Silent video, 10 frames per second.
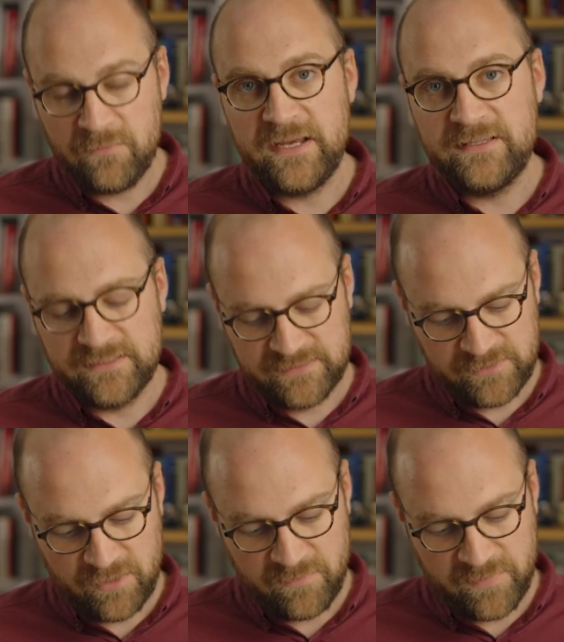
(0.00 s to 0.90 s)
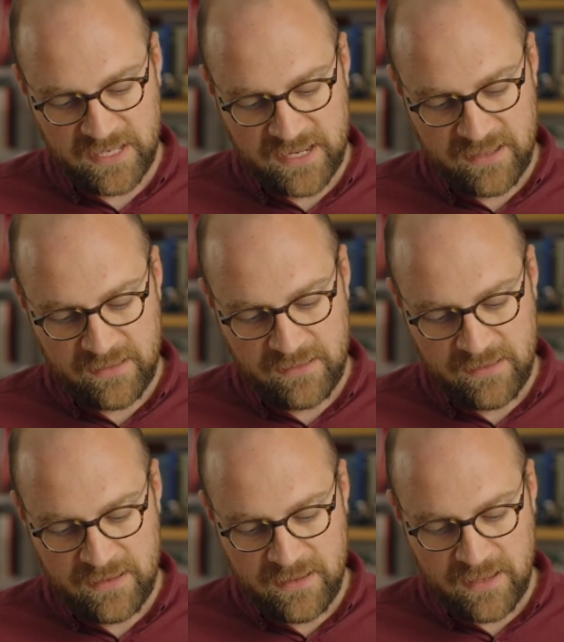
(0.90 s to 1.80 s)
me to stop here,
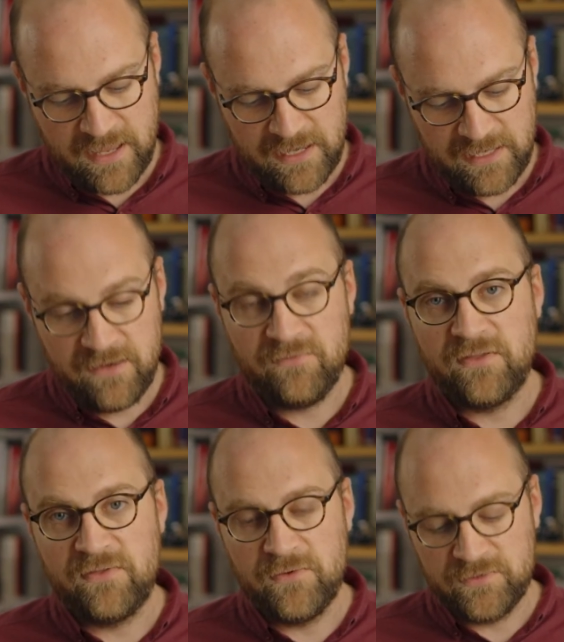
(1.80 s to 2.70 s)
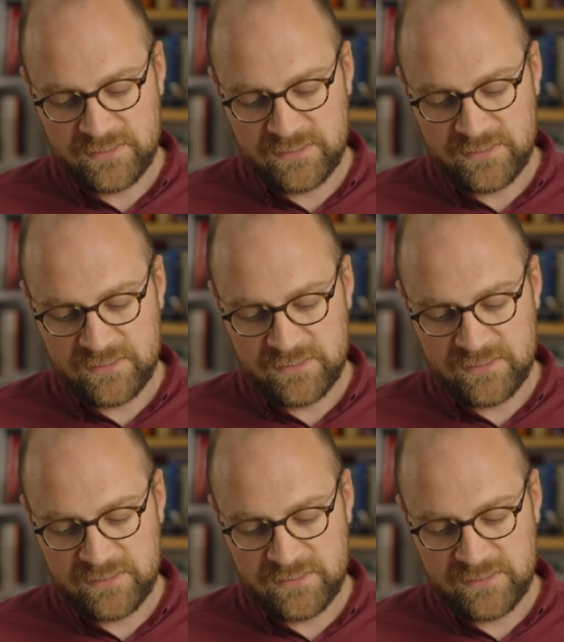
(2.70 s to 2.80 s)
I'll leave the thought